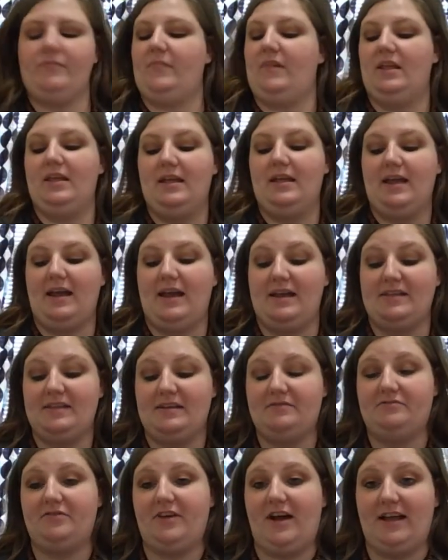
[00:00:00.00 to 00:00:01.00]
And then
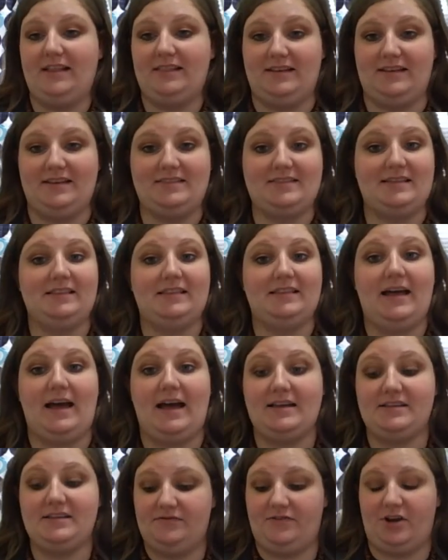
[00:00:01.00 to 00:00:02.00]
finally, the last
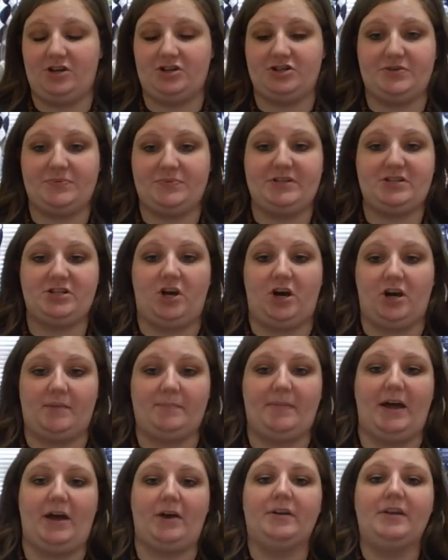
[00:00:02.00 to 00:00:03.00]
function we talk
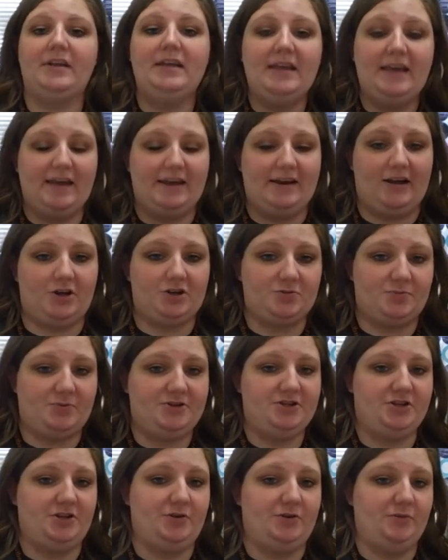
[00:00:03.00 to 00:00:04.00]
about in Algebra
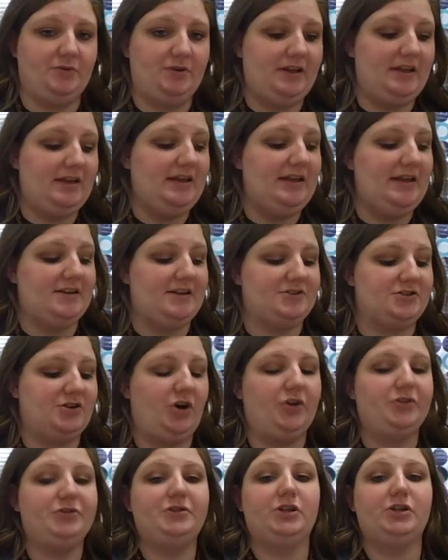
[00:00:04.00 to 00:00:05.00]
2 is called
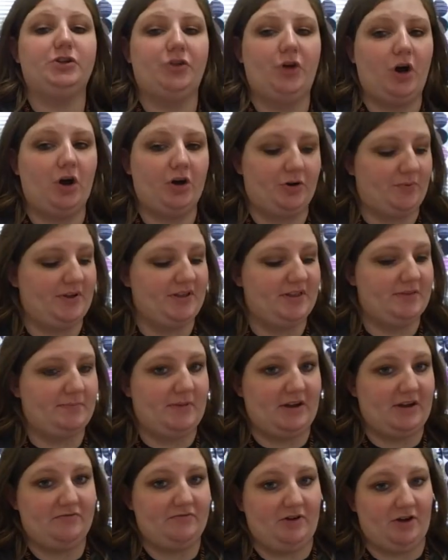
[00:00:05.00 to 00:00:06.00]
the logarithmic
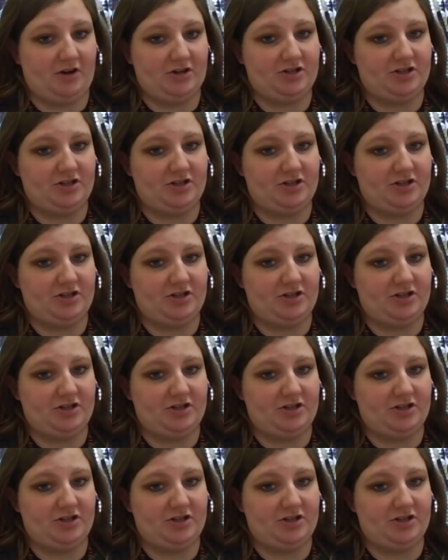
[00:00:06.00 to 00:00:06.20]
function.